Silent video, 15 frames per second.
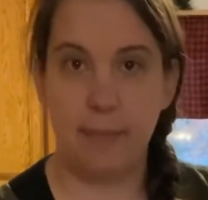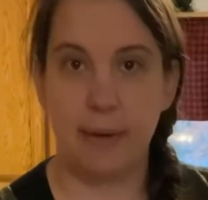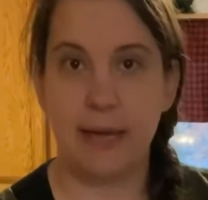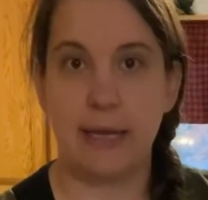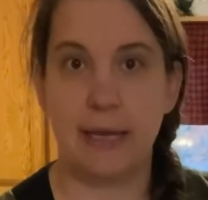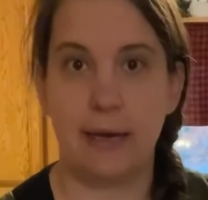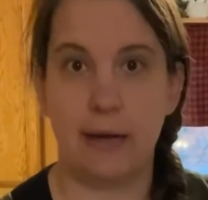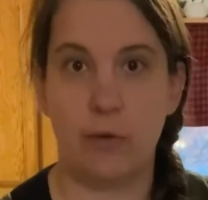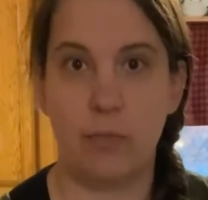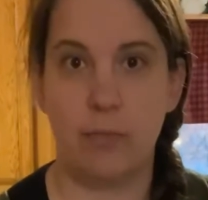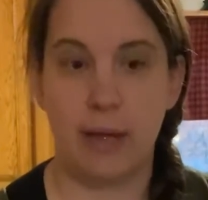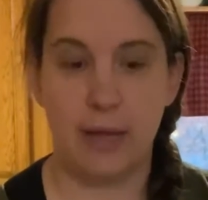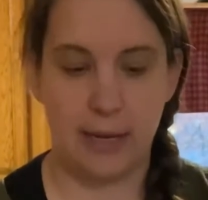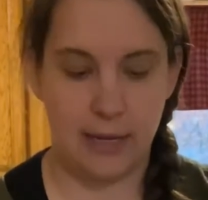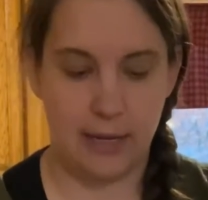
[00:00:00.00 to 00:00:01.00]
might get out
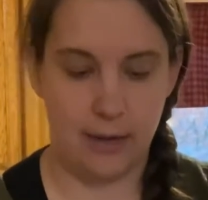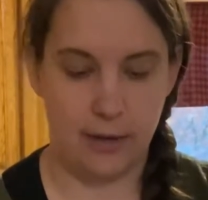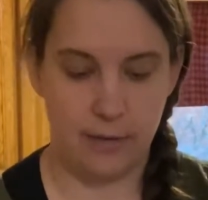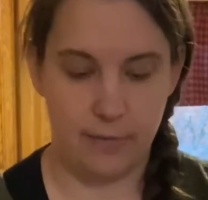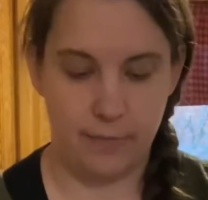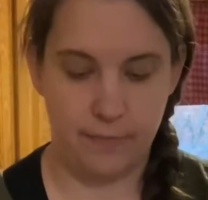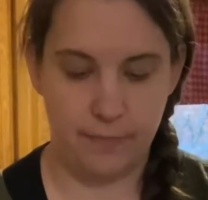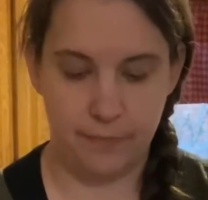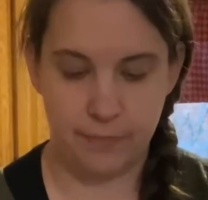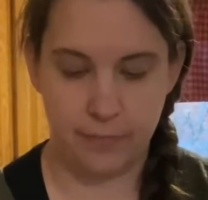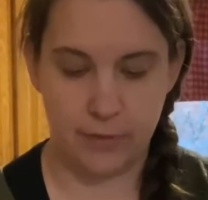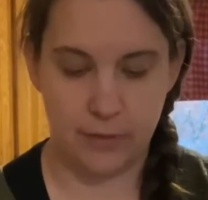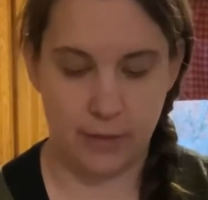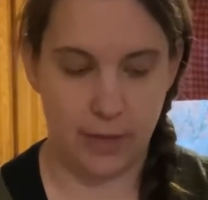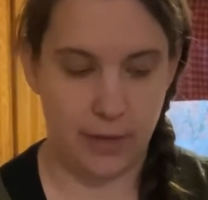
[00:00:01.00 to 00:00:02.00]
my
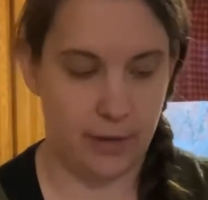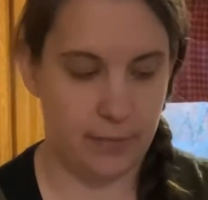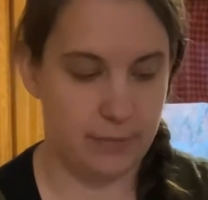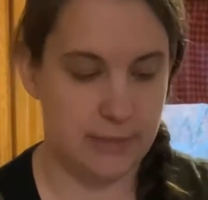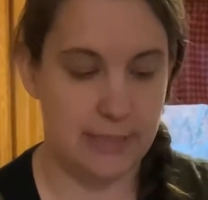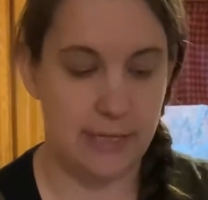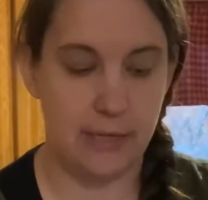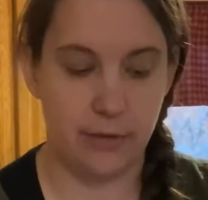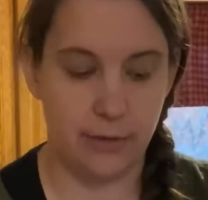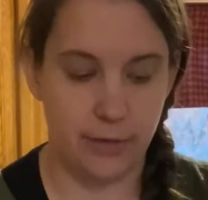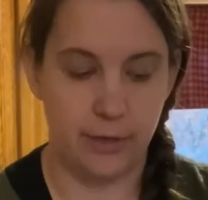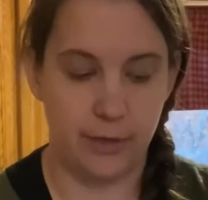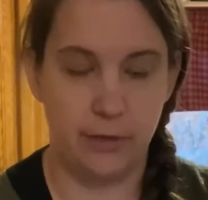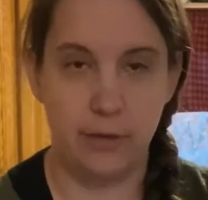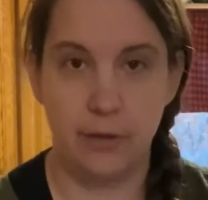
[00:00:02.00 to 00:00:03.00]
sealer
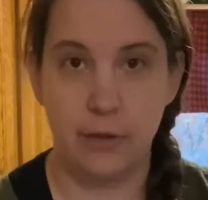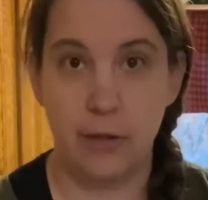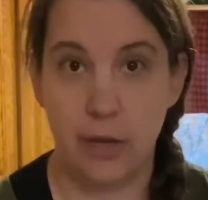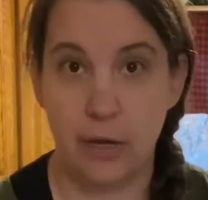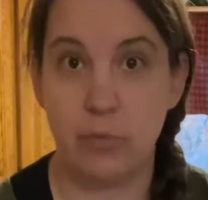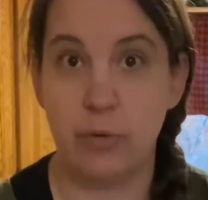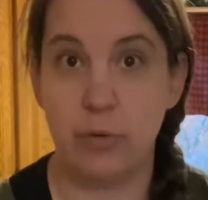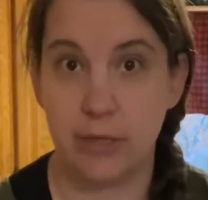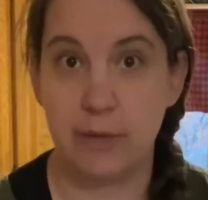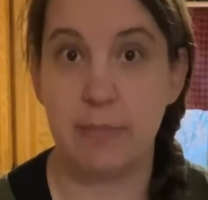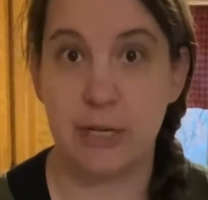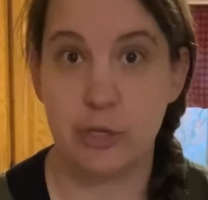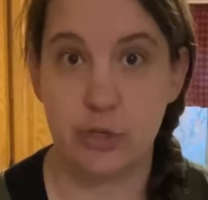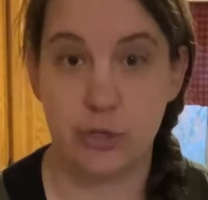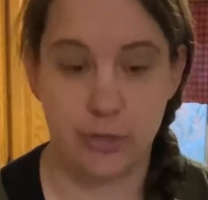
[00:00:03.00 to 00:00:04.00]
and really
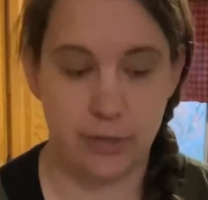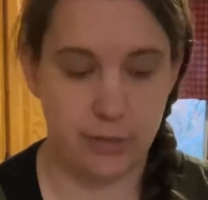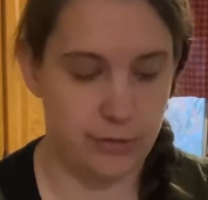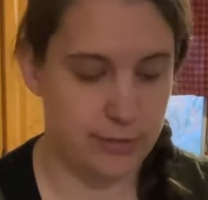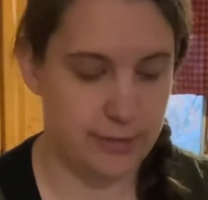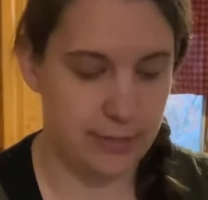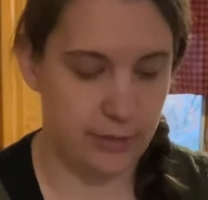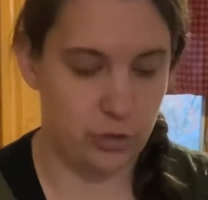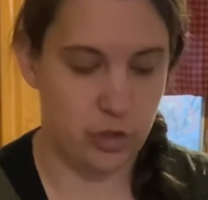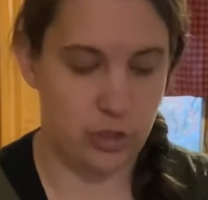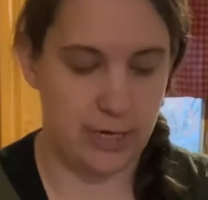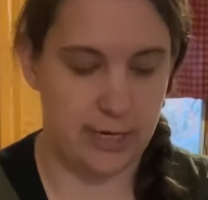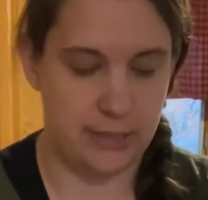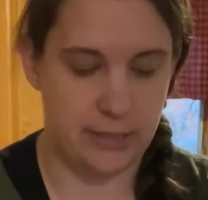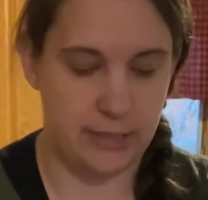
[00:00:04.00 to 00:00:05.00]
make sure that they're sealed
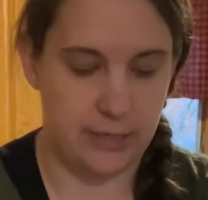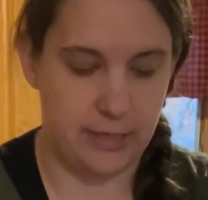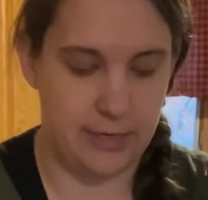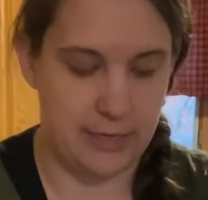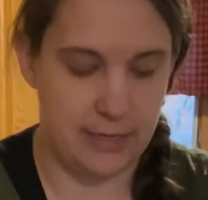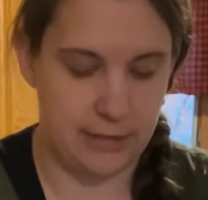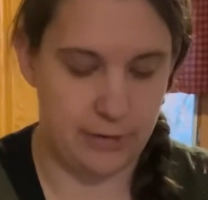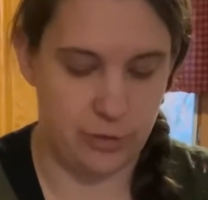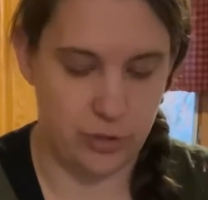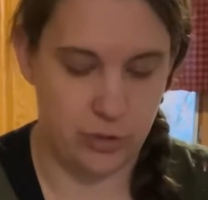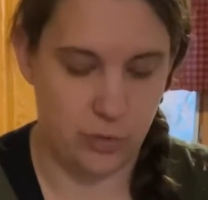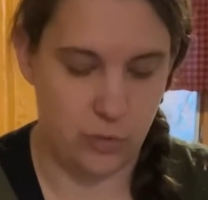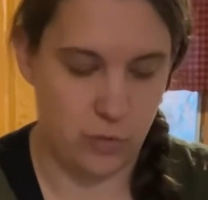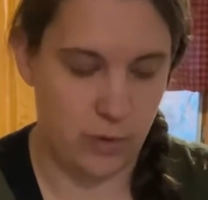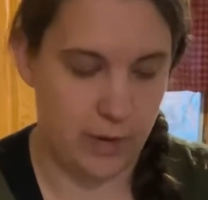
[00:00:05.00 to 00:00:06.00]
shut and that there's
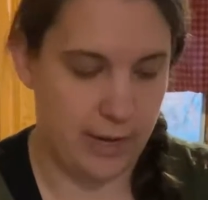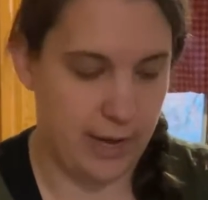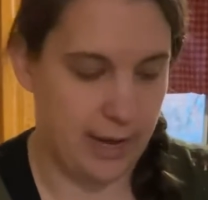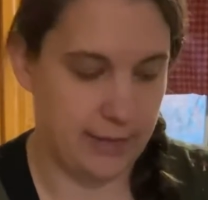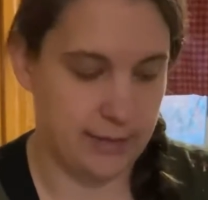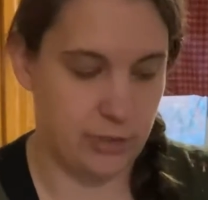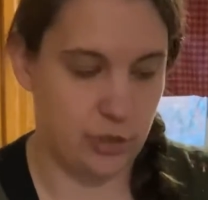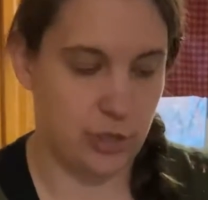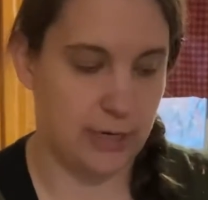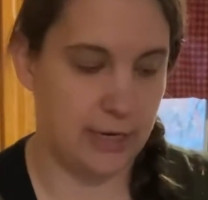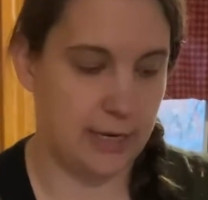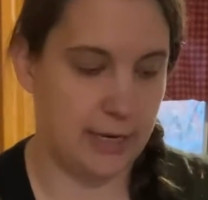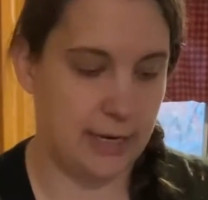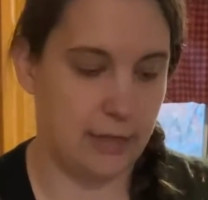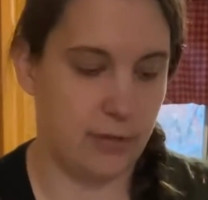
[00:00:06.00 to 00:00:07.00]
no oxygen
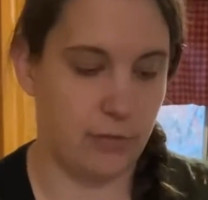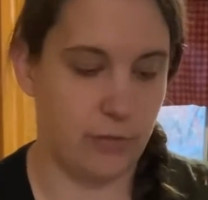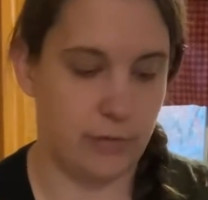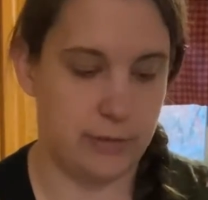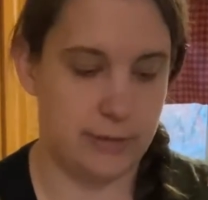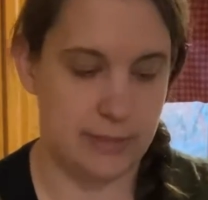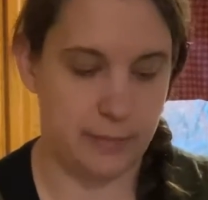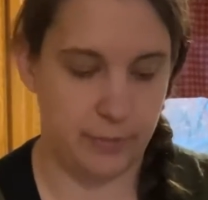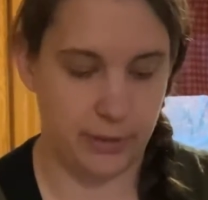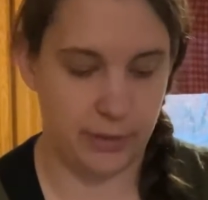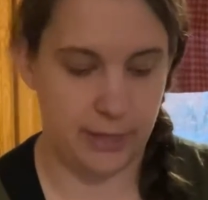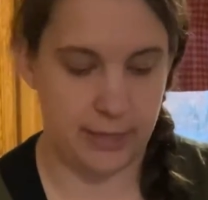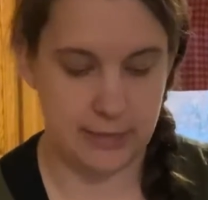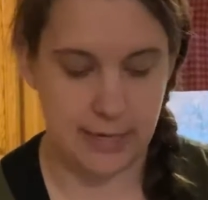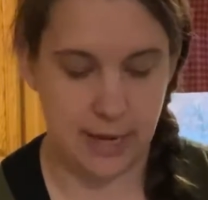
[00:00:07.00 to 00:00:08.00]
getting in through the zipper
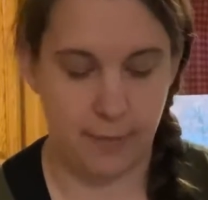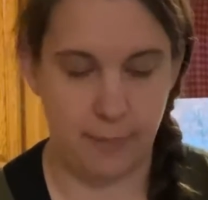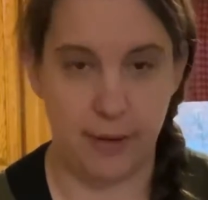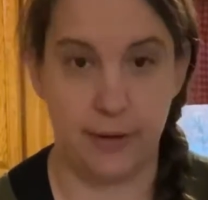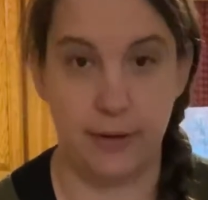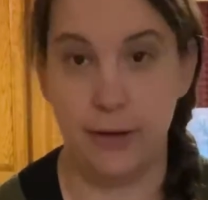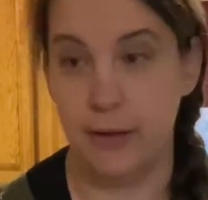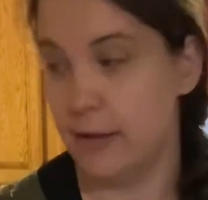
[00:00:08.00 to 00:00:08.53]
on top here.